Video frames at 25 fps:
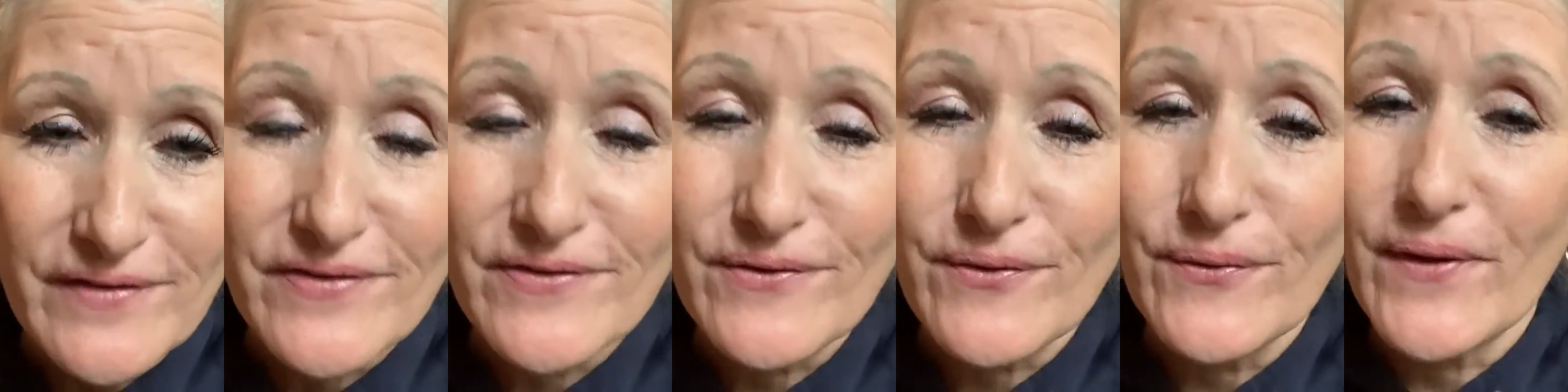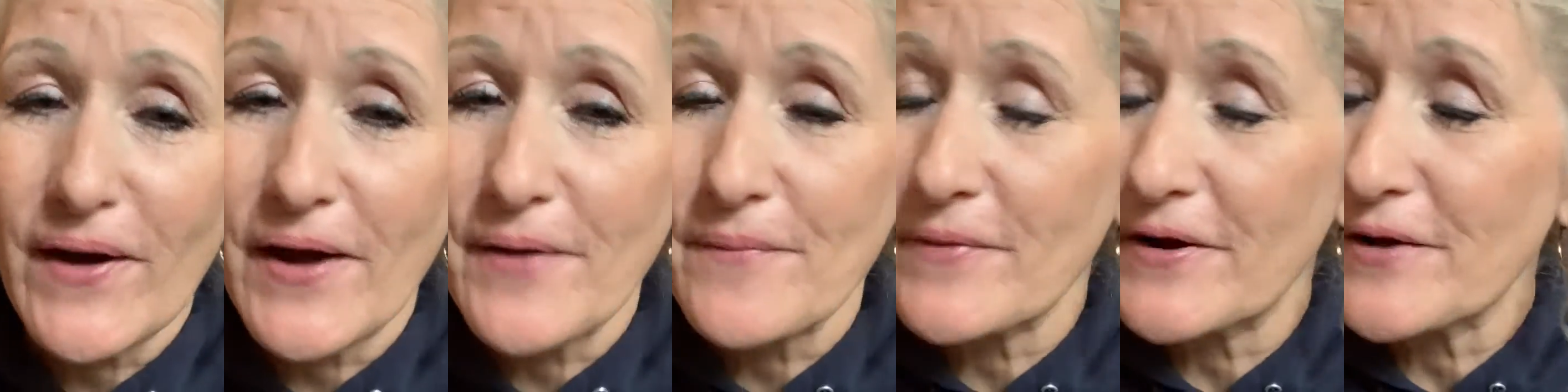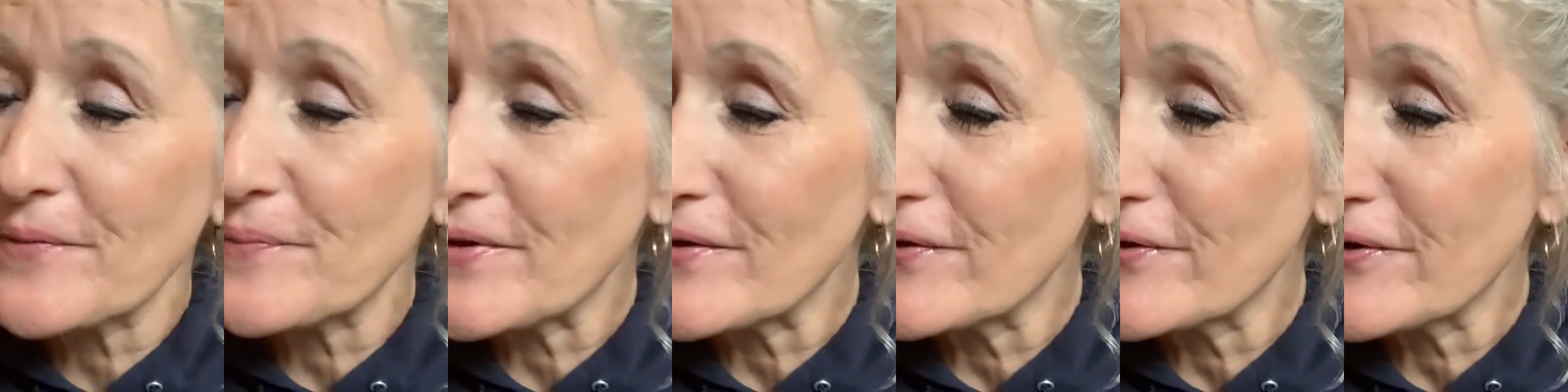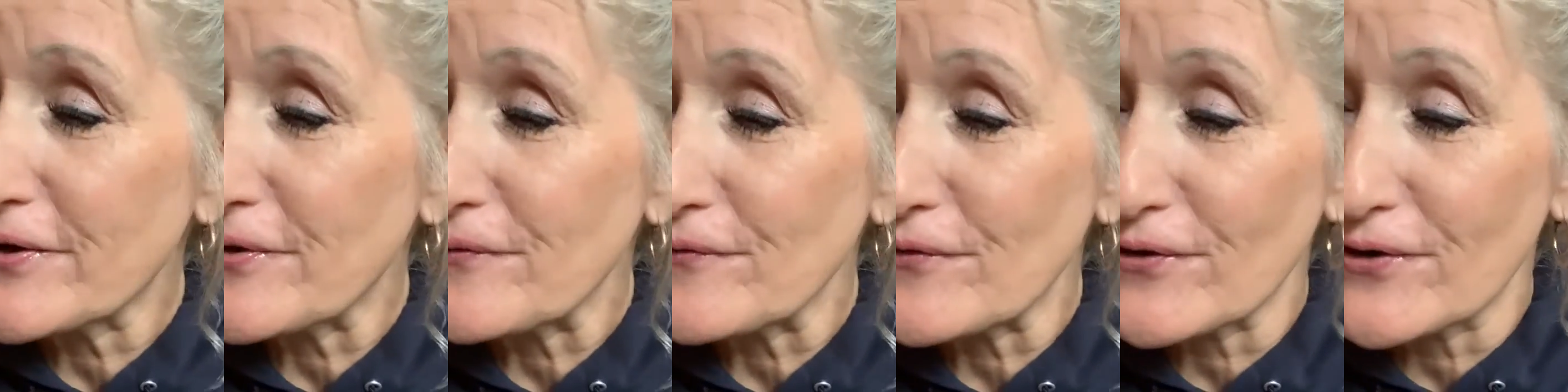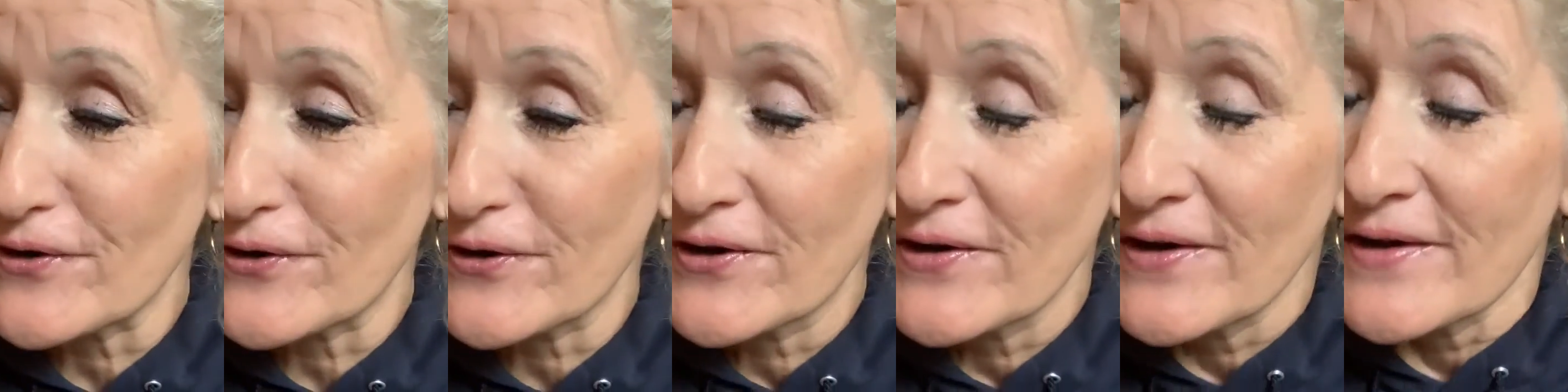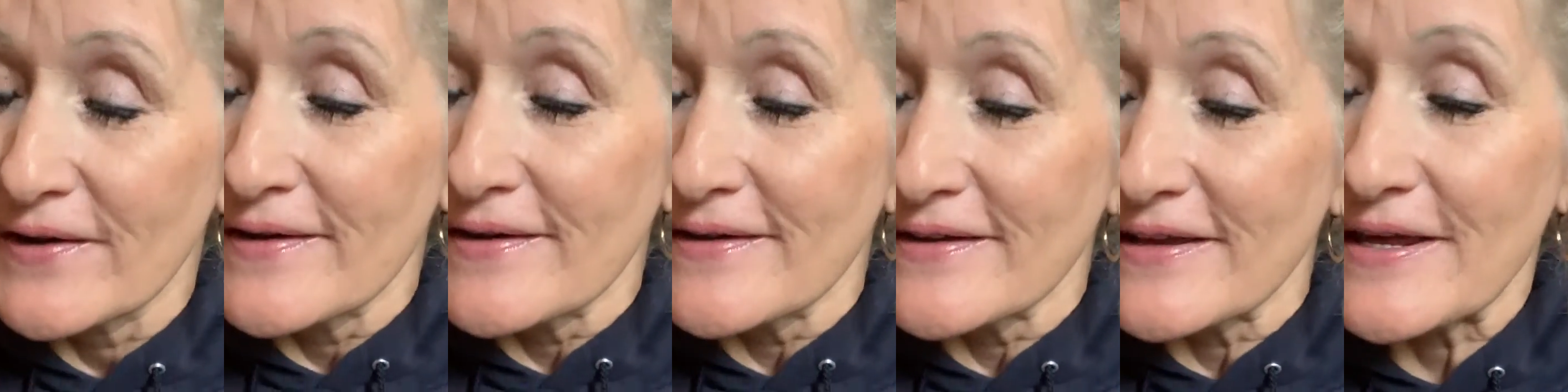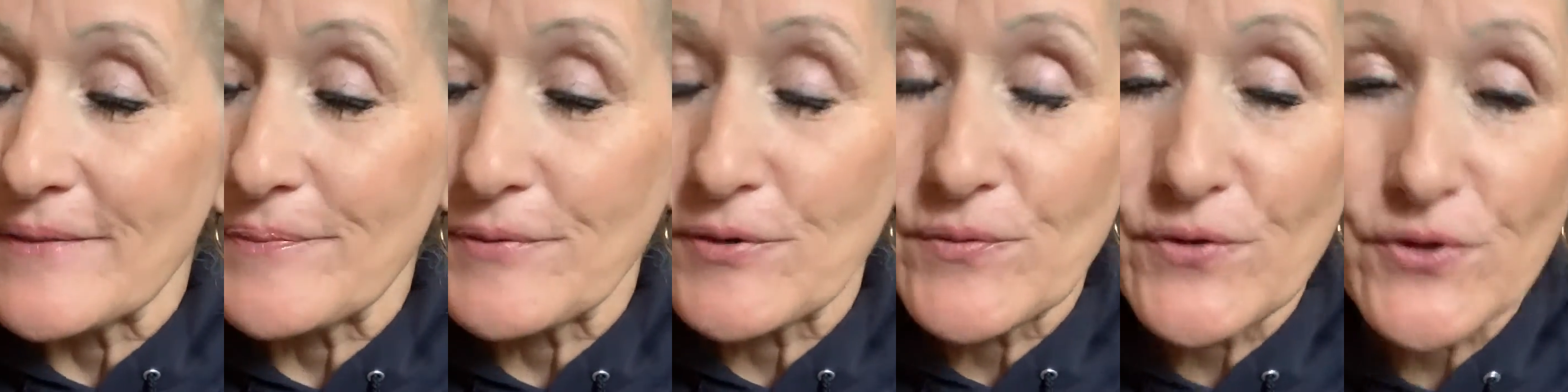So I might be looking for
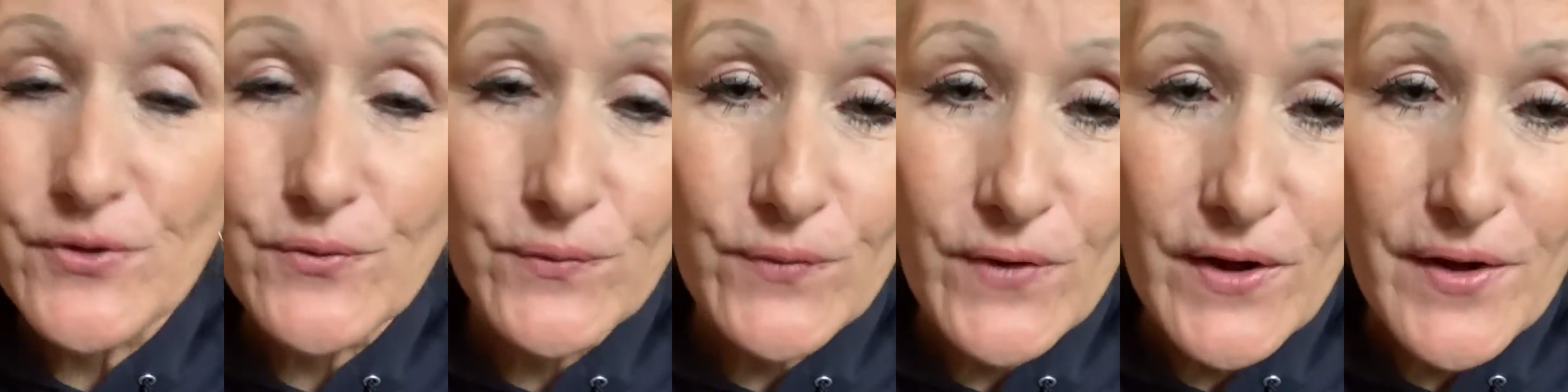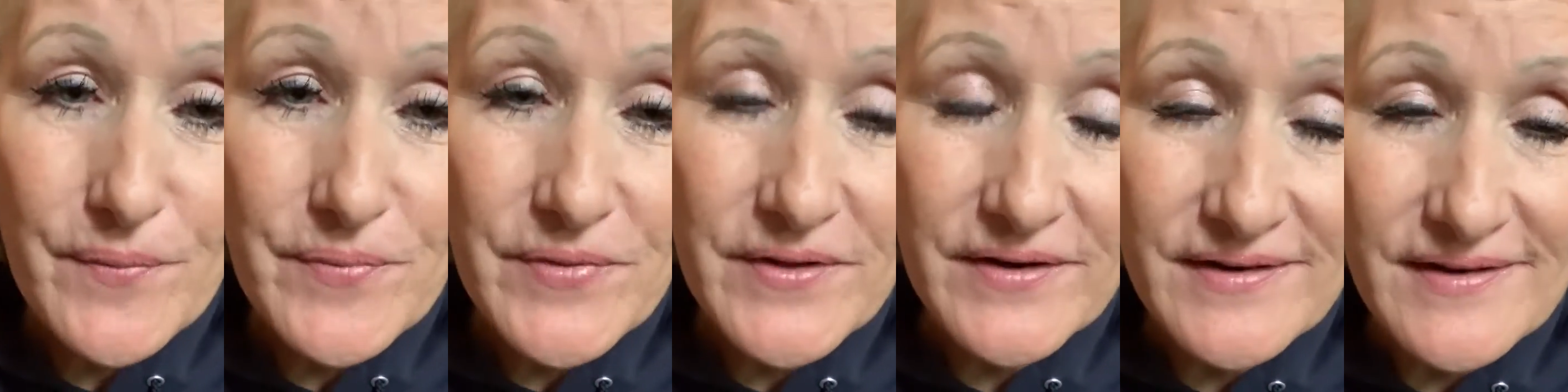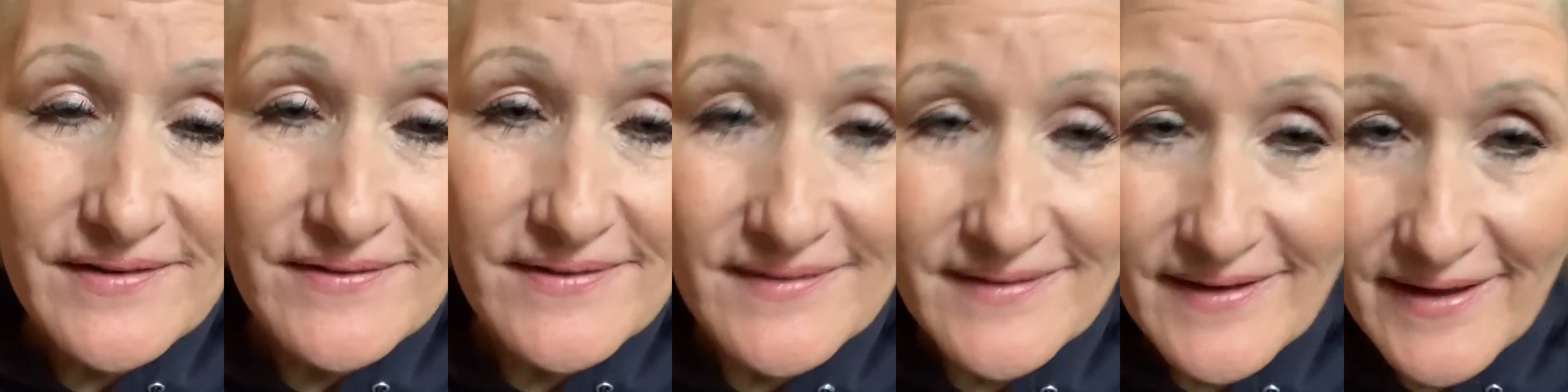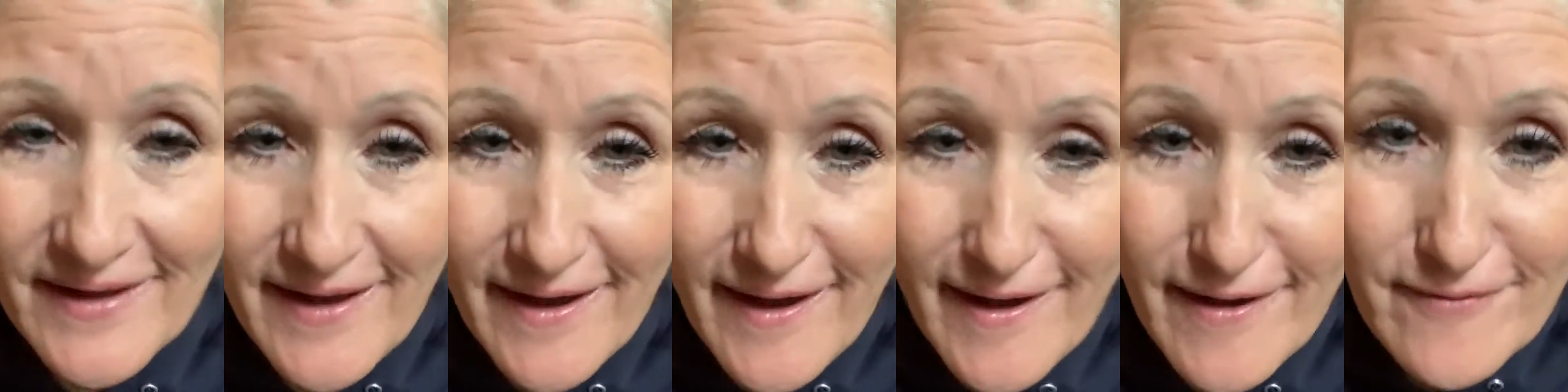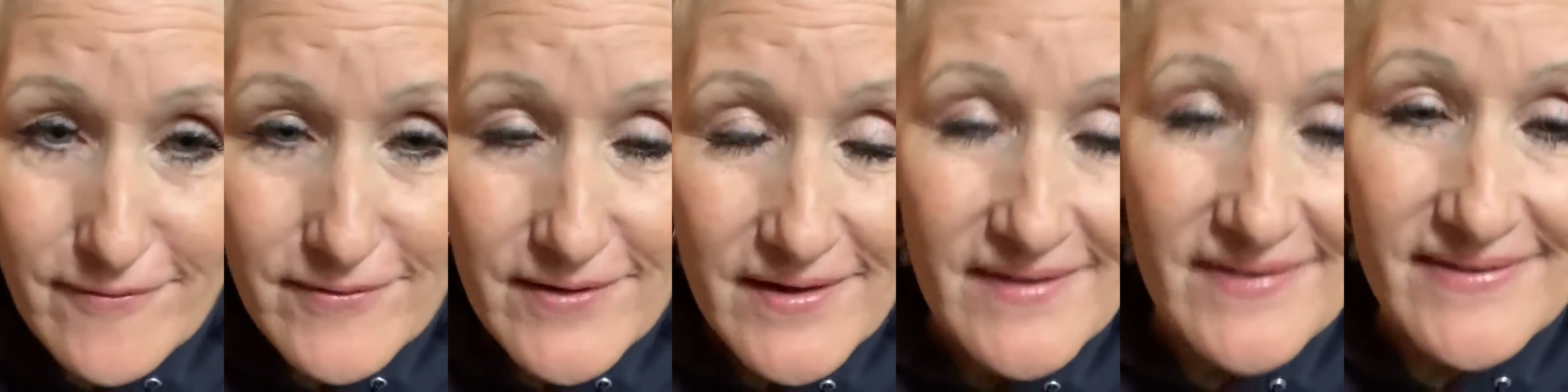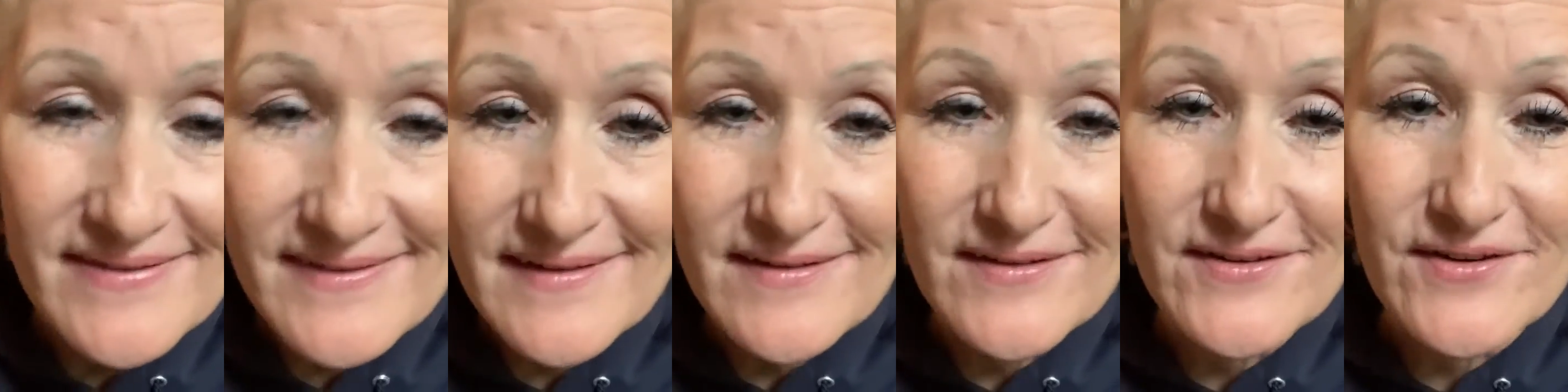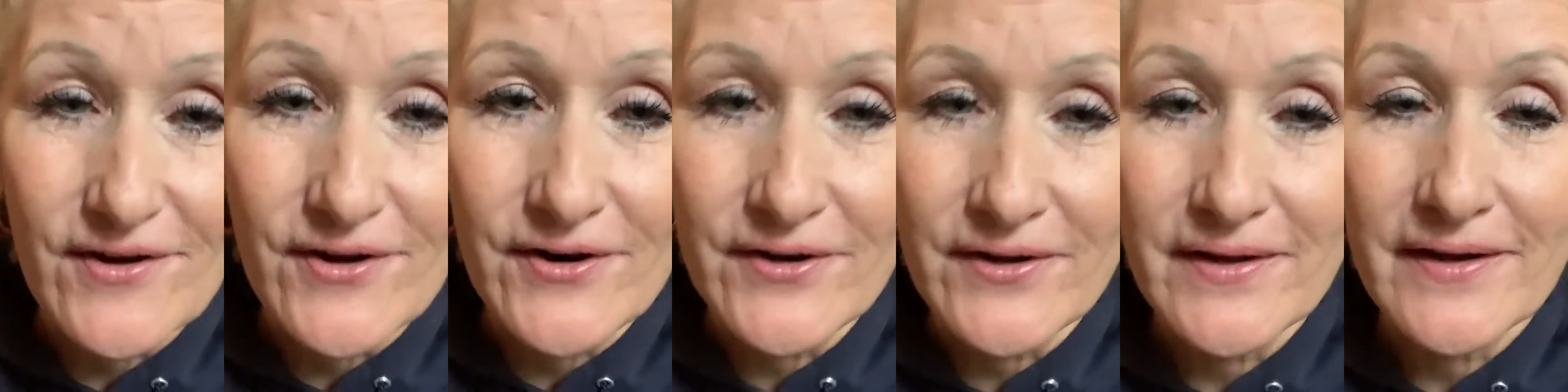keeping with a rub that doesn't have a scent
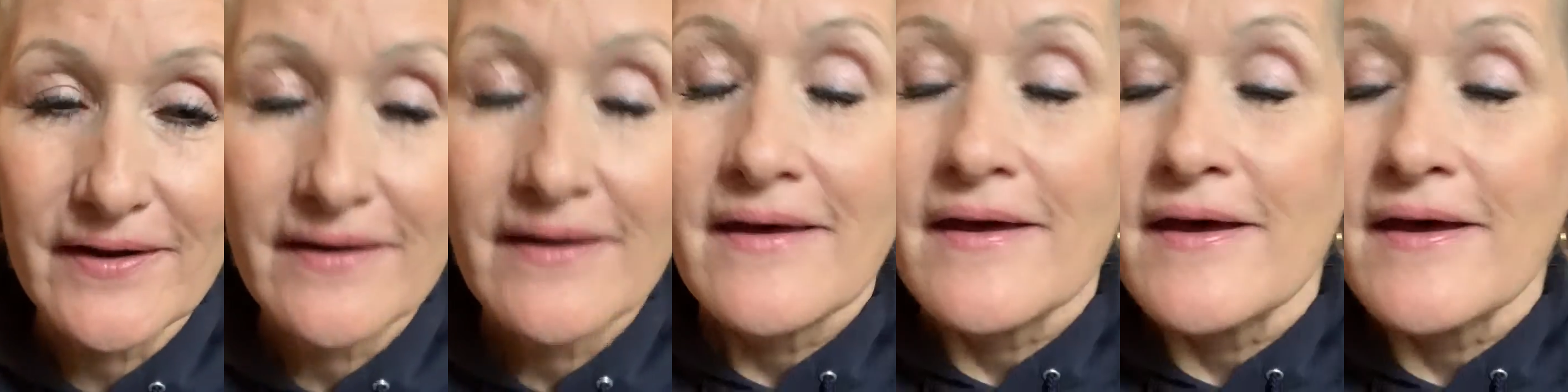on it.